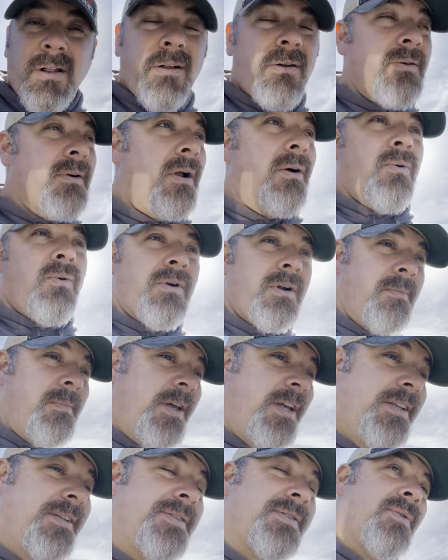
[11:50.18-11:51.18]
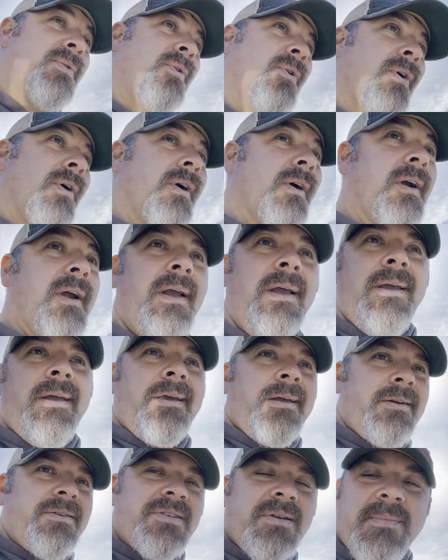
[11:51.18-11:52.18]
ornaments, or
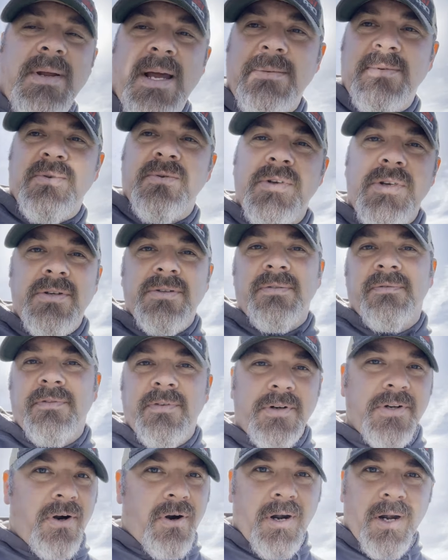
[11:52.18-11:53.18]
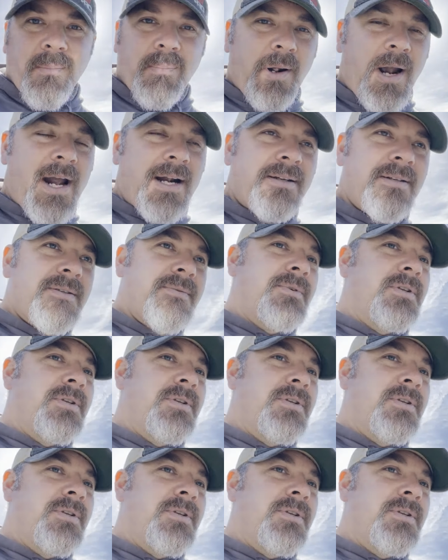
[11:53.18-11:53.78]
you know, sometimes we use them for target practice.